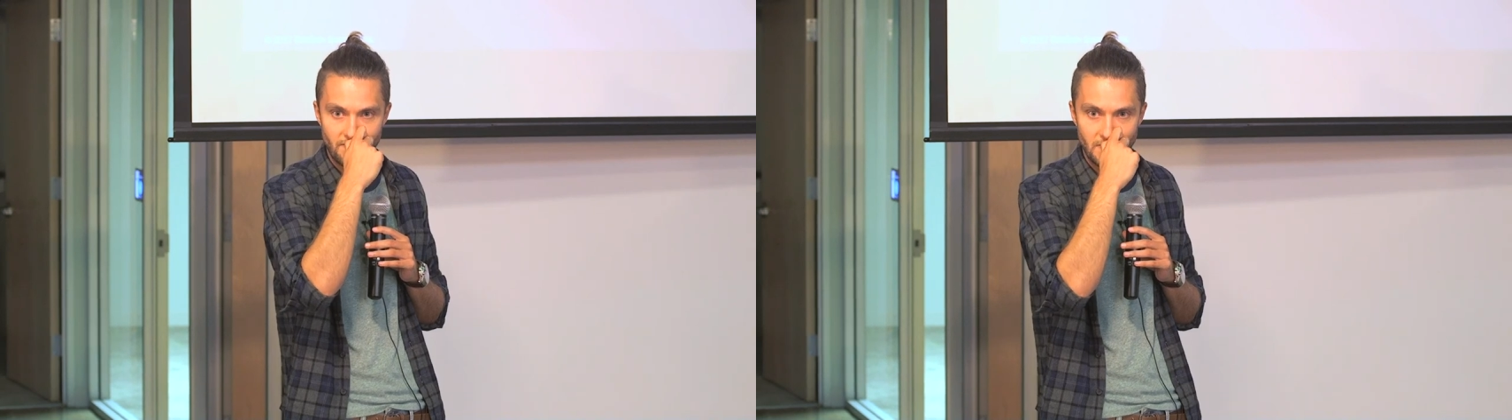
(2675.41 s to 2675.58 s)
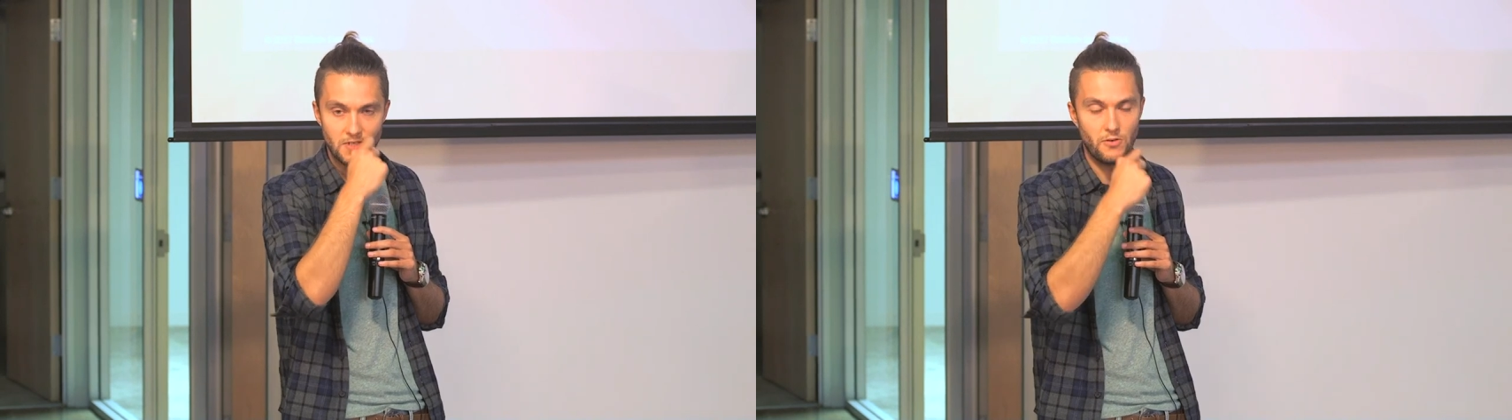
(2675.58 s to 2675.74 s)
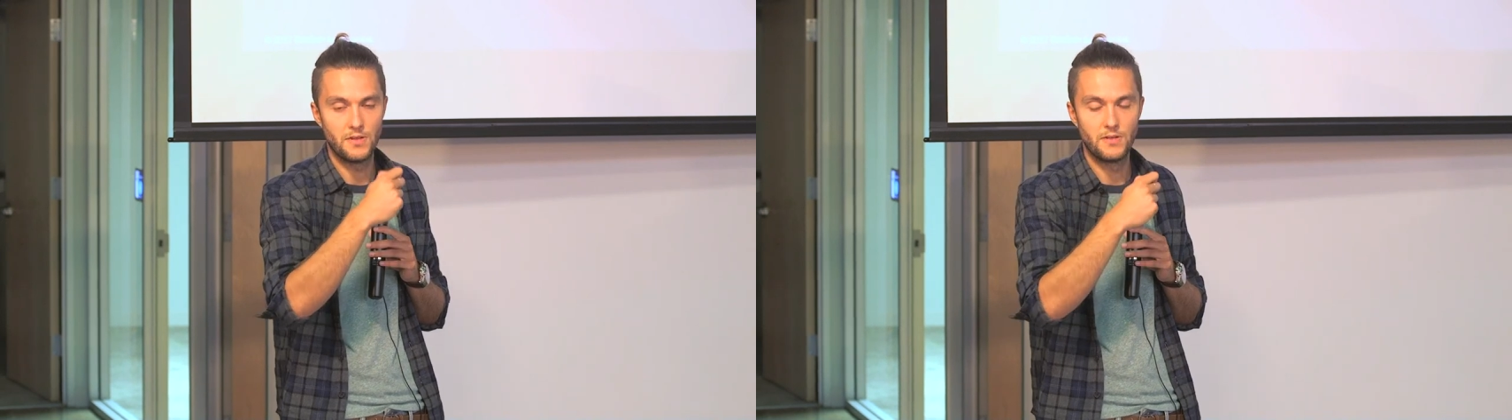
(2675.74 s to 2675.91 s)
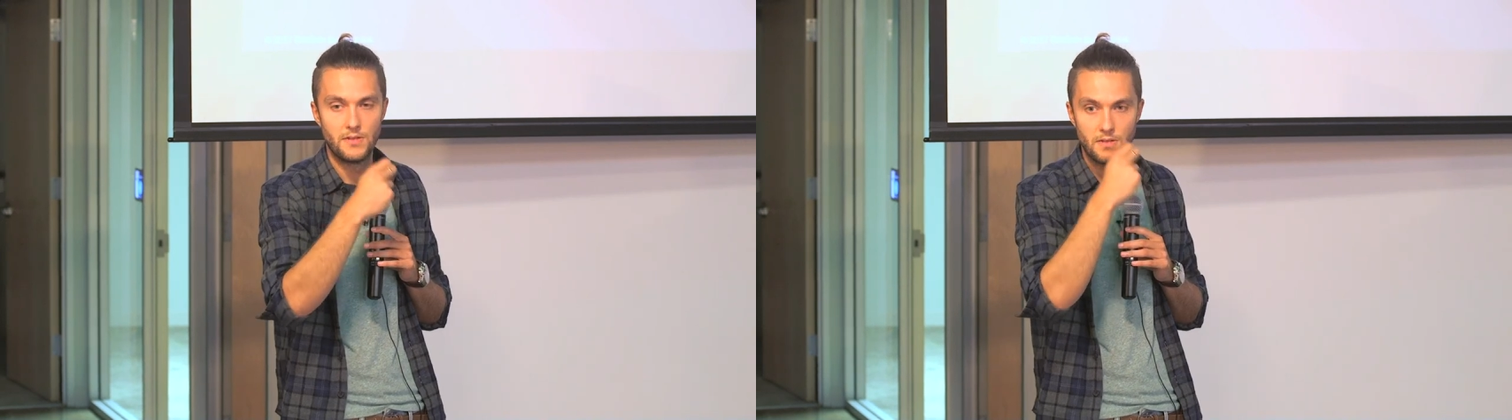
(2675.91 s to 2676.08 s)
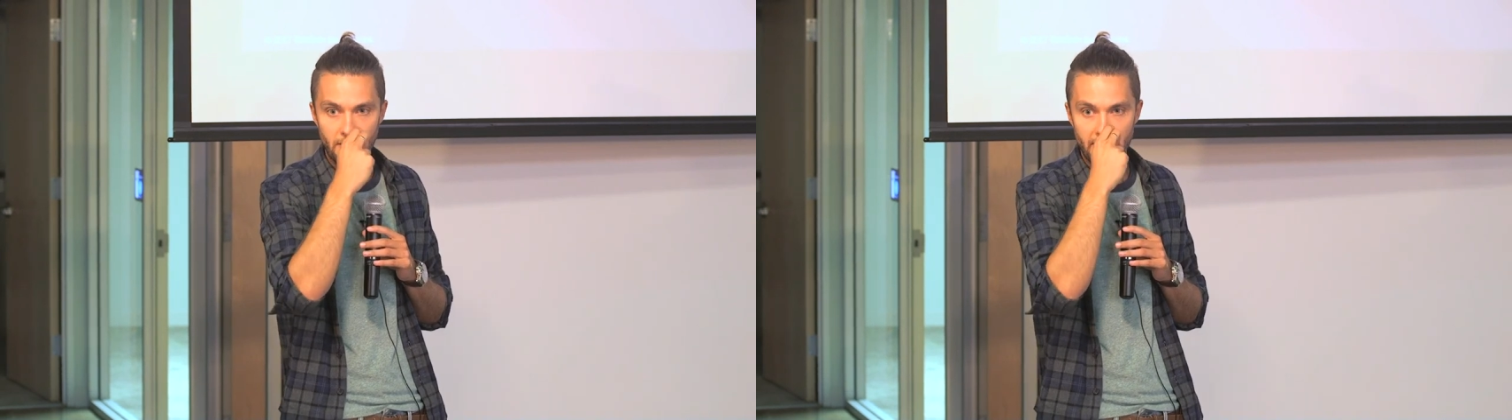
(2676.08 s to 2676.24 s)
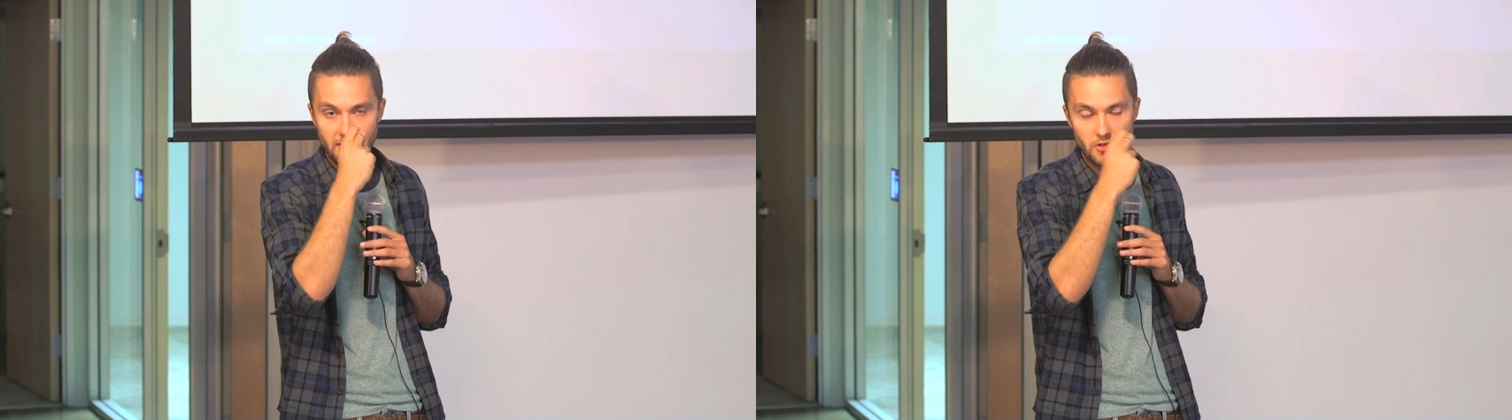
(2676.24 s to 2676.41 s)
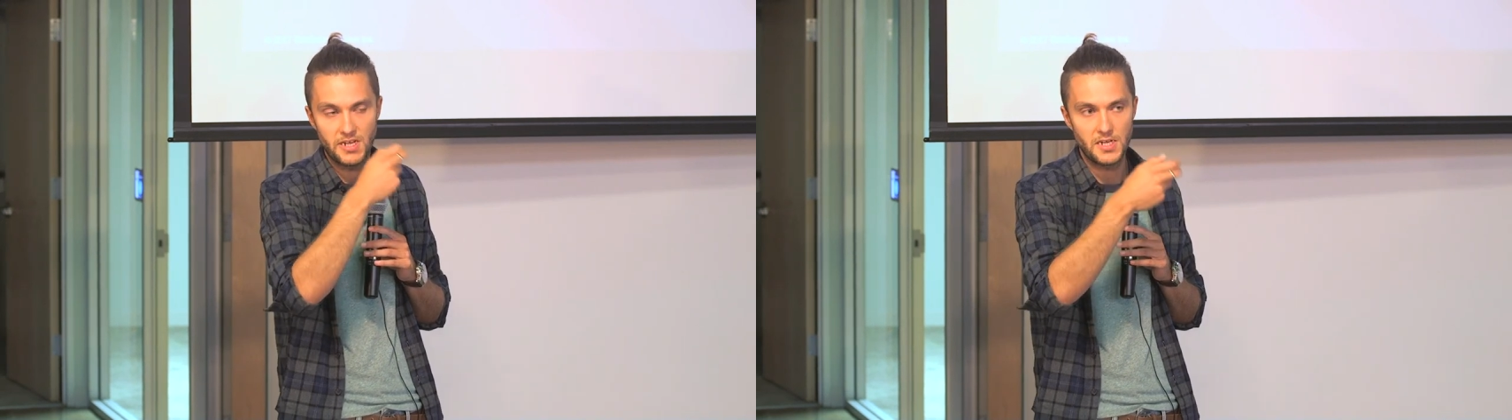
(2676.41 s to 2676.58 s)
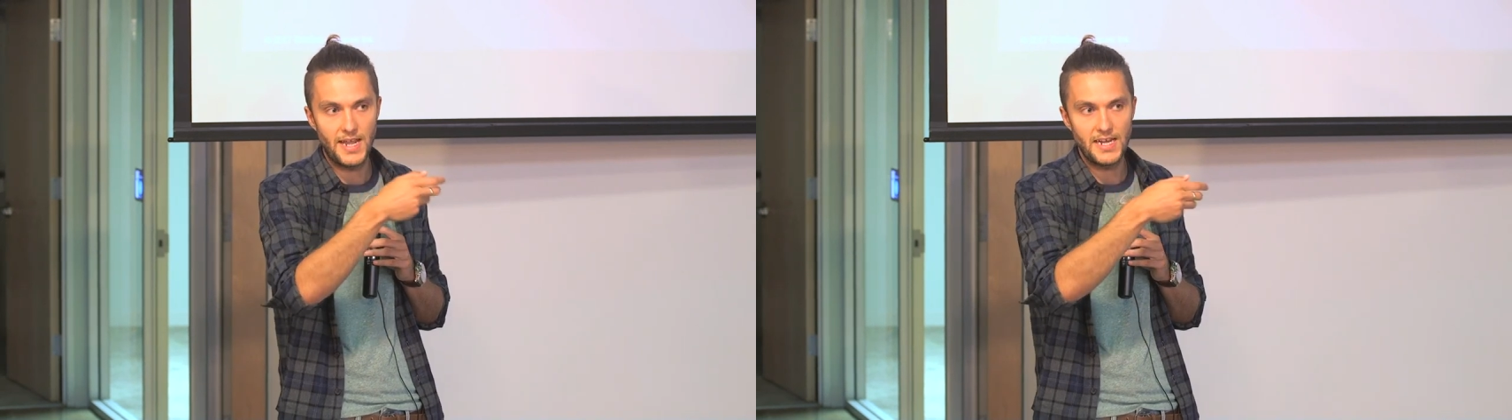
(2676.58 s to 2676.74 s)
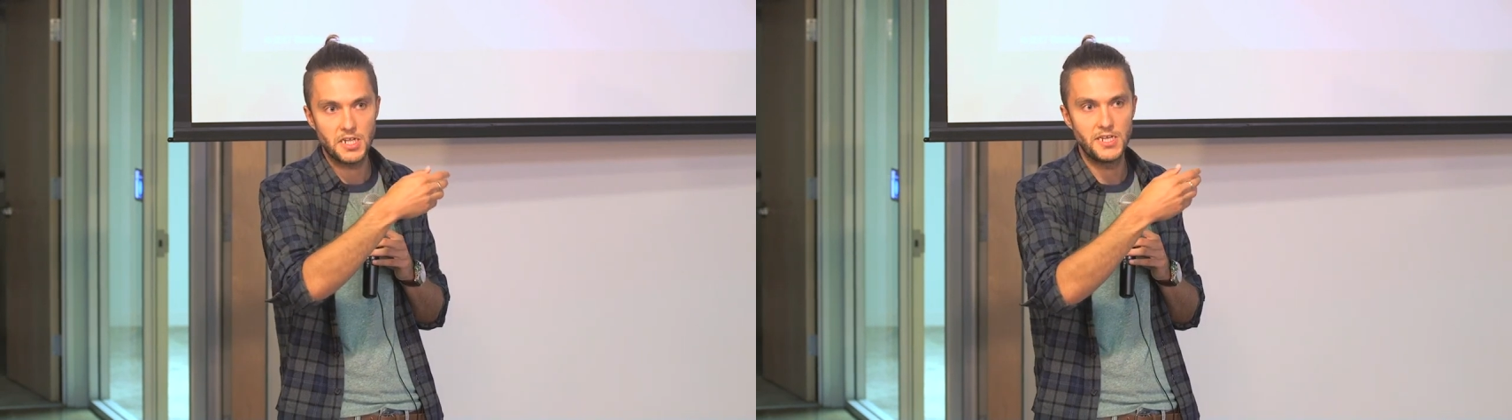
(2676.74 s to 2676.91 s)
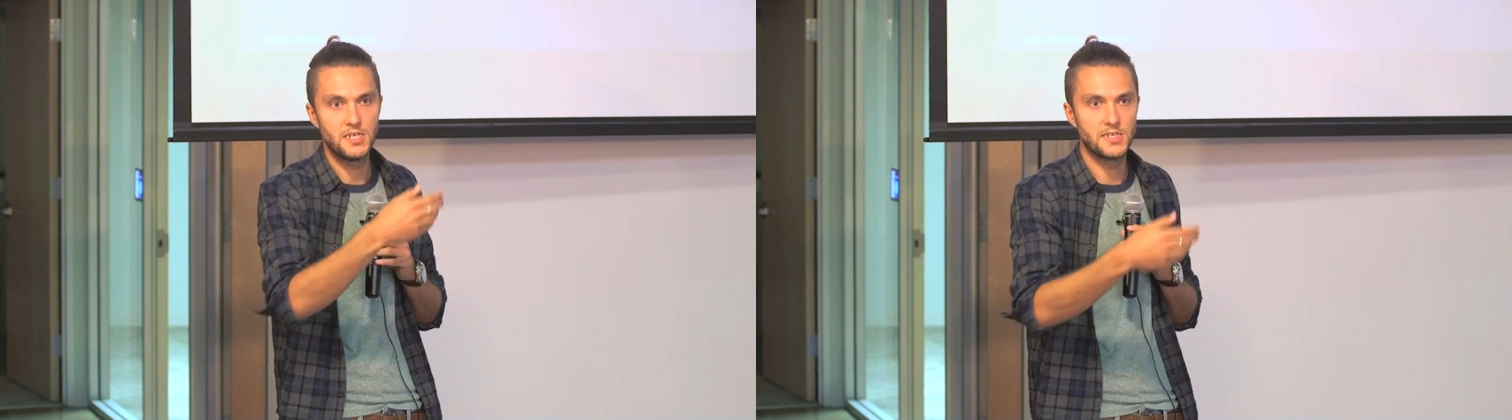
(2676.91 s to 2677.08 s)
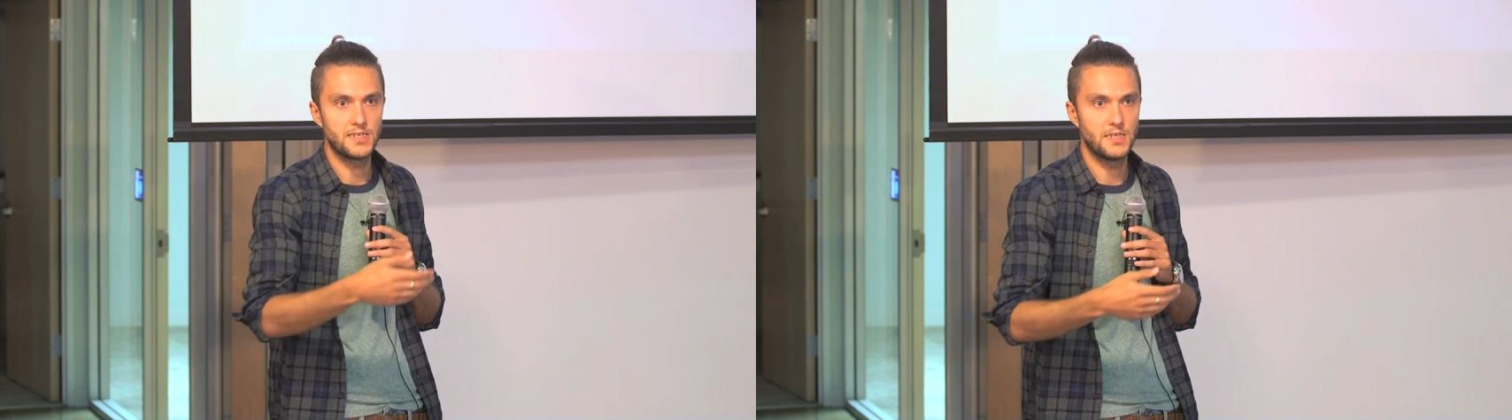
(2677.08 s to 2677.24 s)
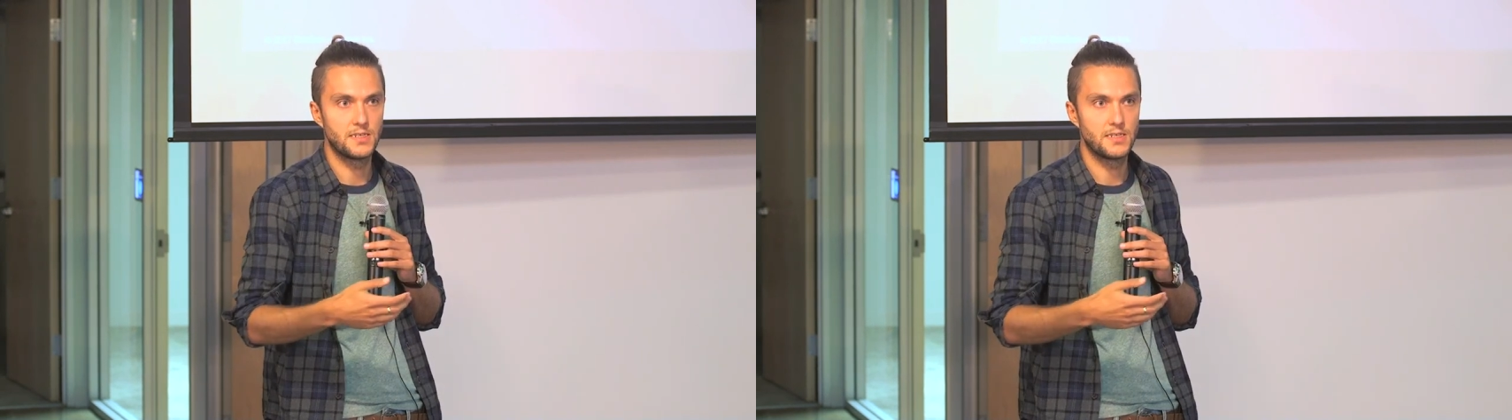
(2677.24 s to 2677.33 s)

So, yeah, so Ignite here is,